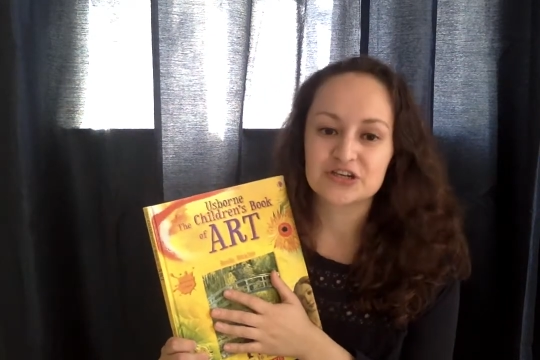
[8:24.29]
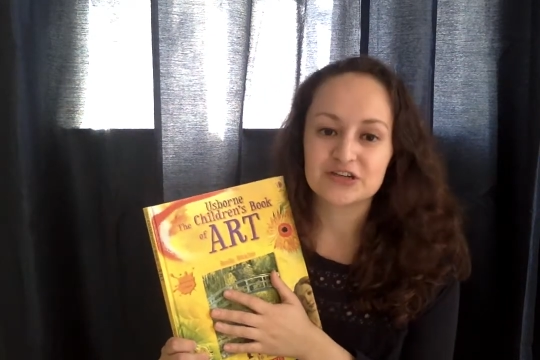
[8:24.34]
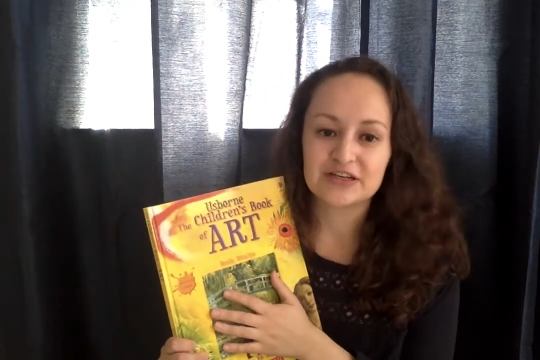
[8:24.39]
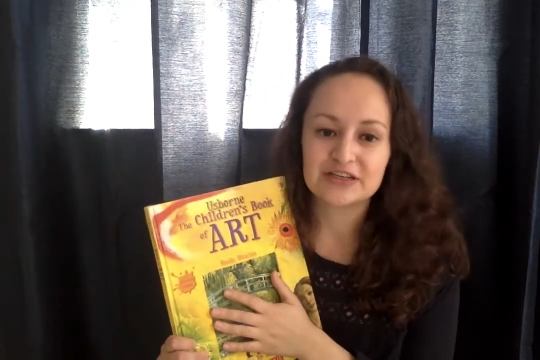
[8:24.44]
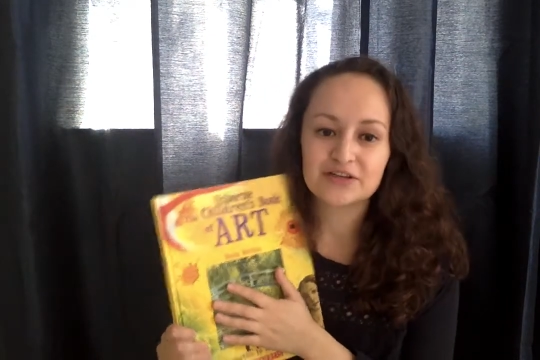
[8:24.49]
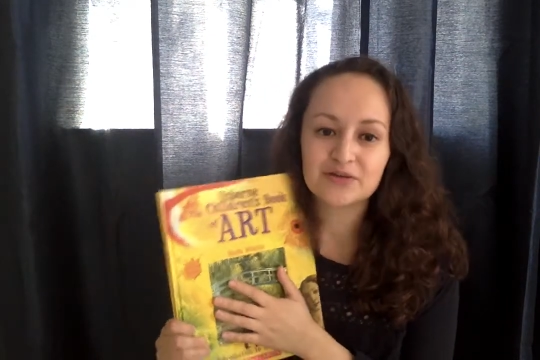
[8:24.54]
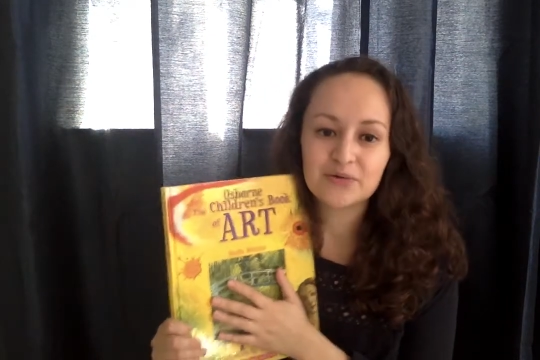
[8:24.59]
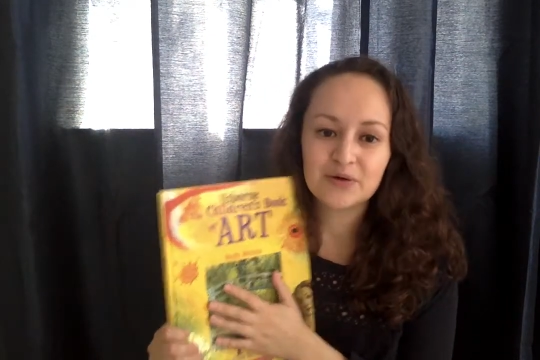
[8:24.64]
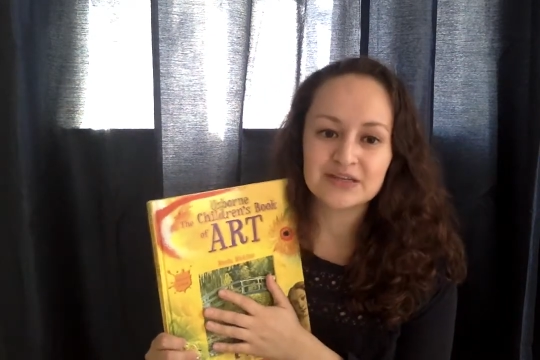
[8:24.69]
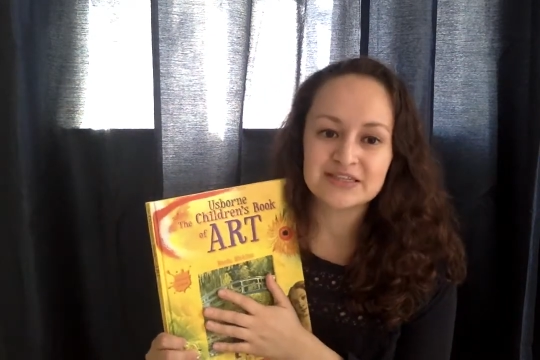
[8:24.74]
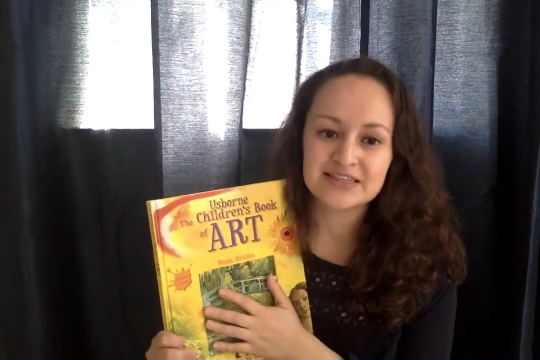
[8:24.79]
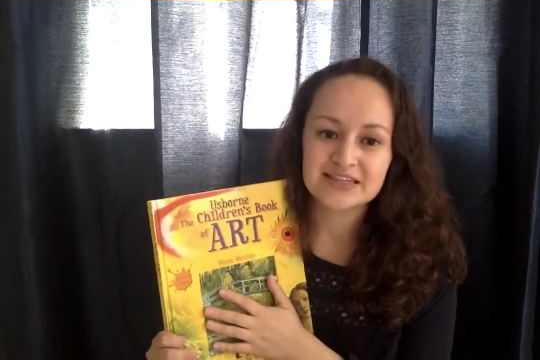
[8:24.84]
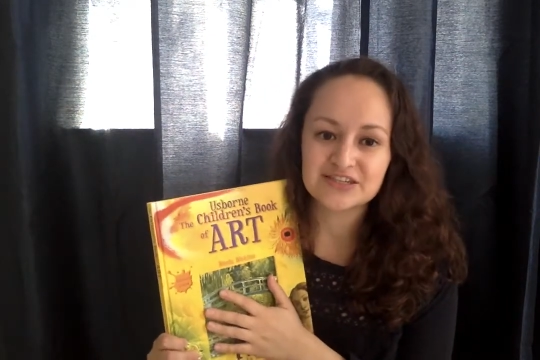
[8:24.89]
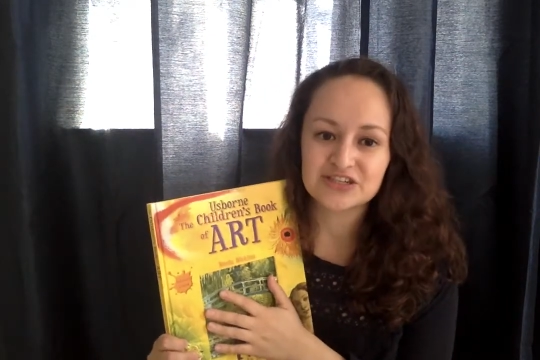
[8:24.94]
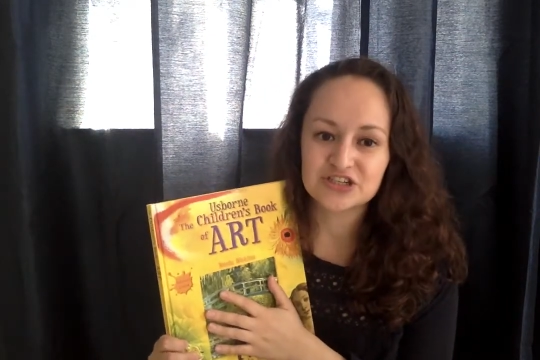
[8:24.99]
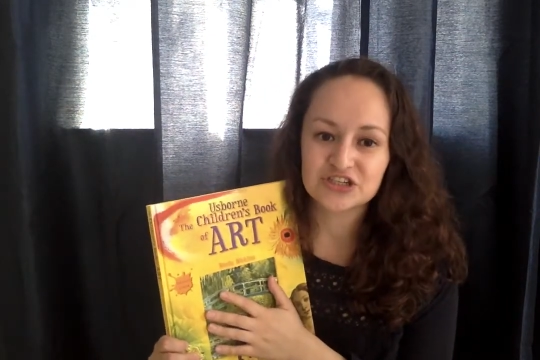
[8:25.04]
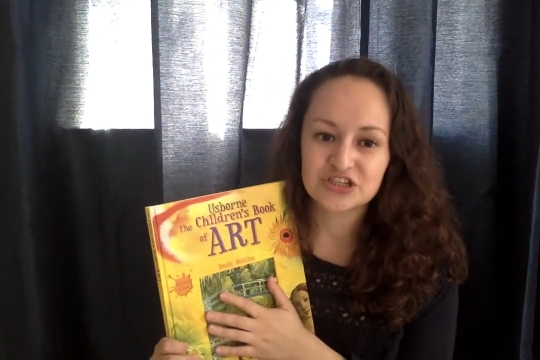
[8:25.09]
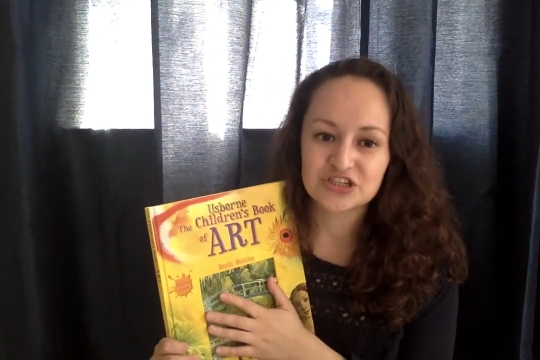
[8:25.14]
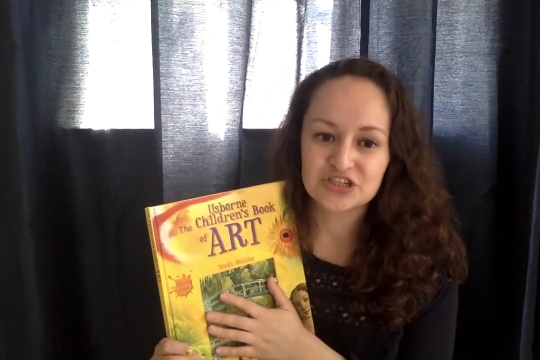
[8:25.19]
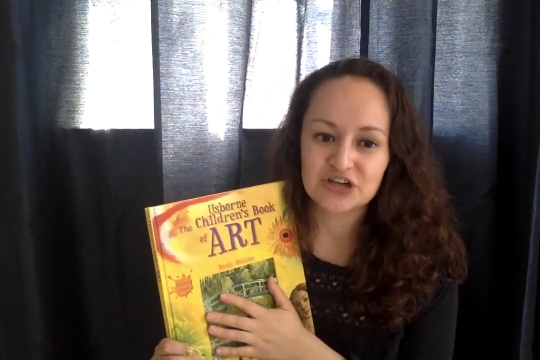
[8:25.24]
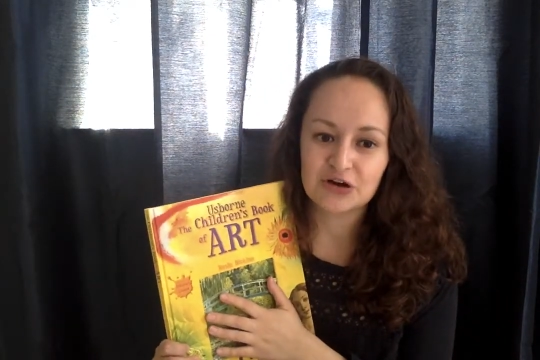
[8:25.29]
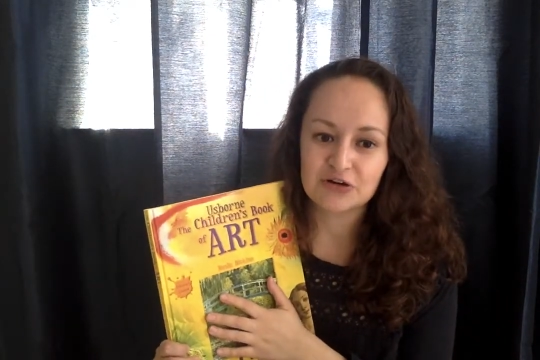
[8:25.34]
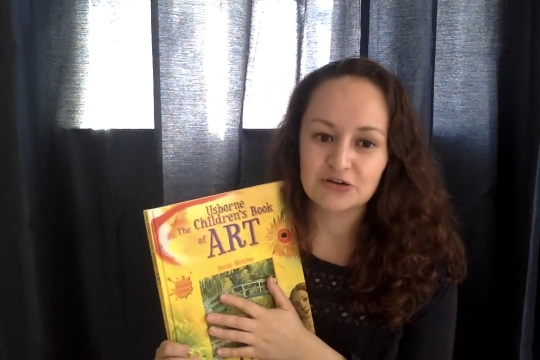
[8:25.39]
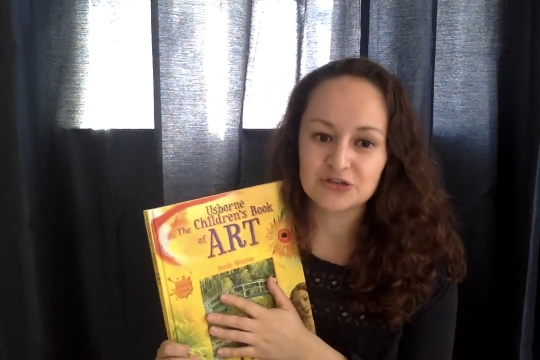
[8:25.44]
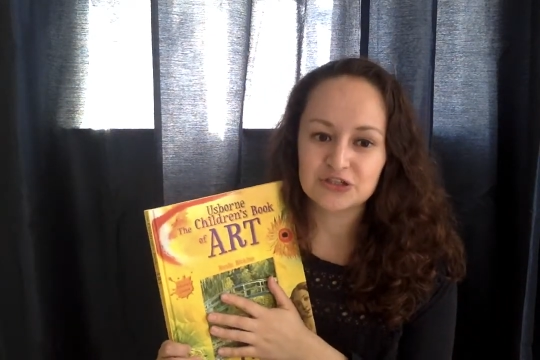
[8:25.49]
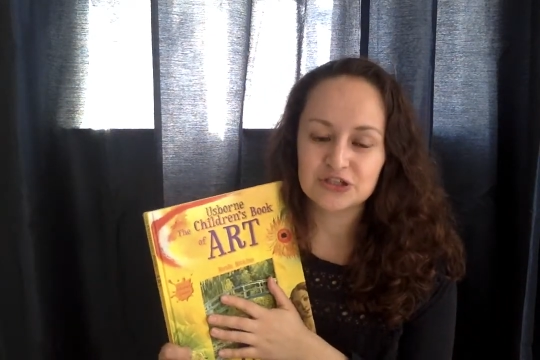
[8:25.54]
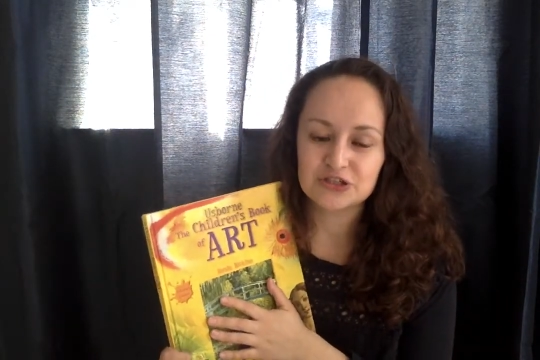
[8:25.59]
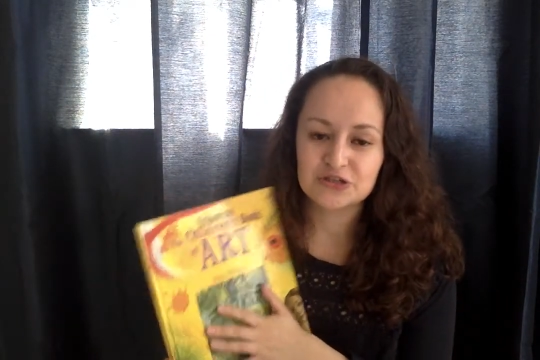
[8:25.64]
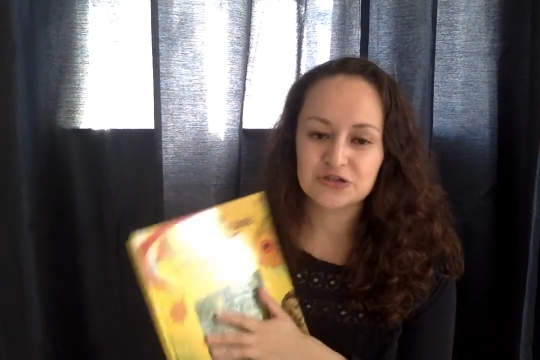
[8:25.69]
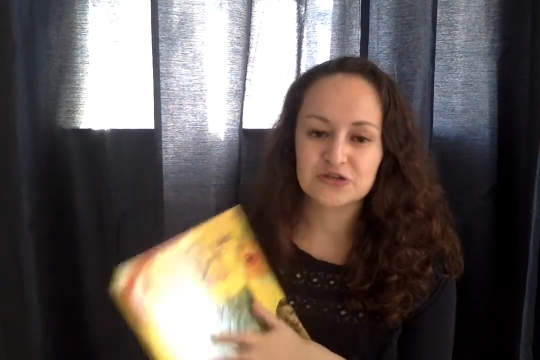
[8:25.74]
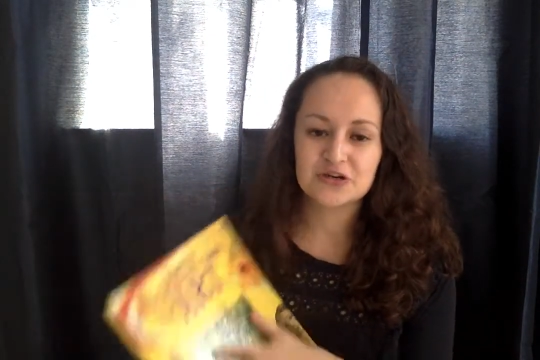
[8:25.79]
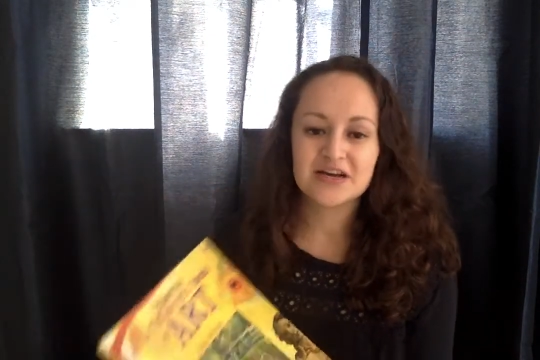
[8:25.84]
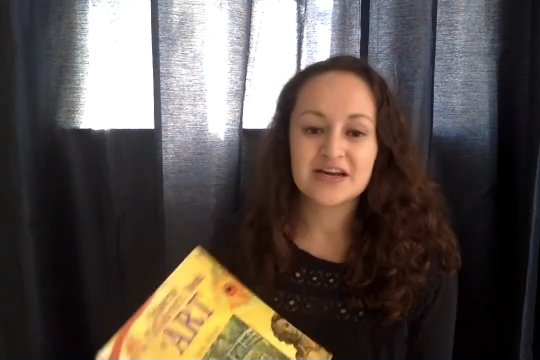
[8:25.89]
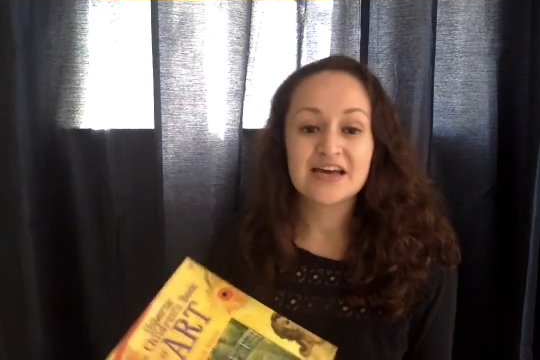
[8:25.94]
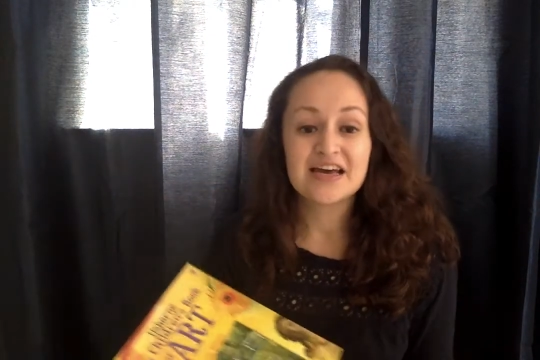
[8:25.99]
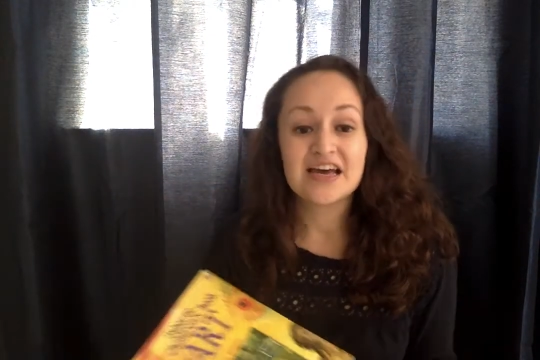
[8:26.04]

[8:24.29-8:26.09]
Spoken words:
like the ones I just showed you.